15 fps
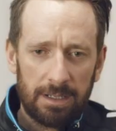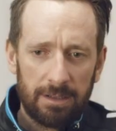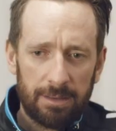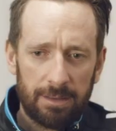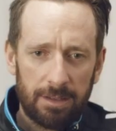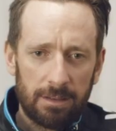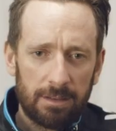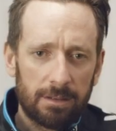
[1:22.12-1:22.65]

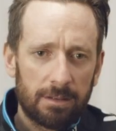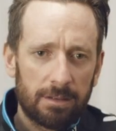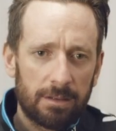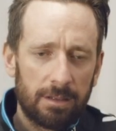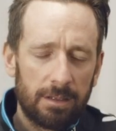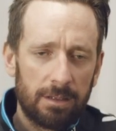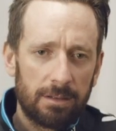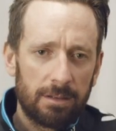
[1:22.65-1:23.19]
anything,
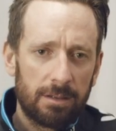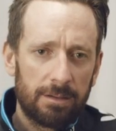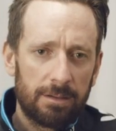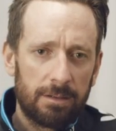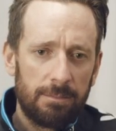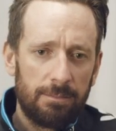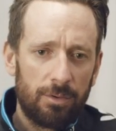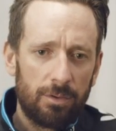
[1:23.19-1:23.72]

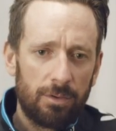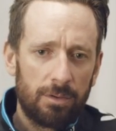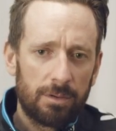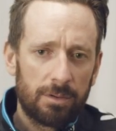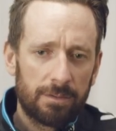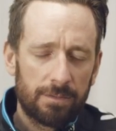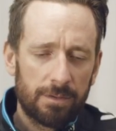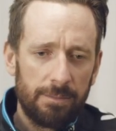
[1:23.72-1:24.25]
the more
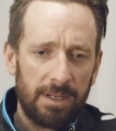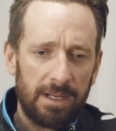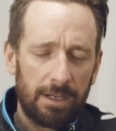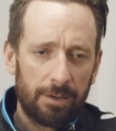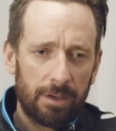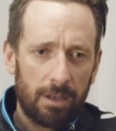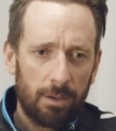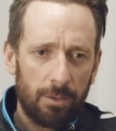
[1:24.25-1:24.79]

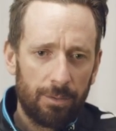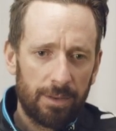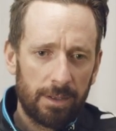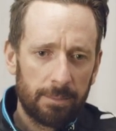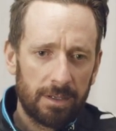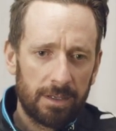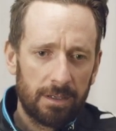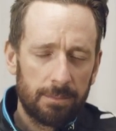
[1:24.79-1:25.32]
familiar the whole
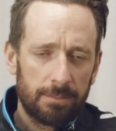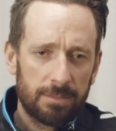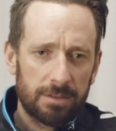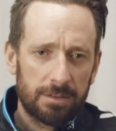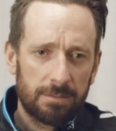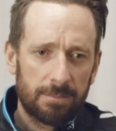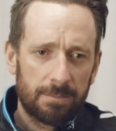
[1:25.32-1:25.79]
thing becomes.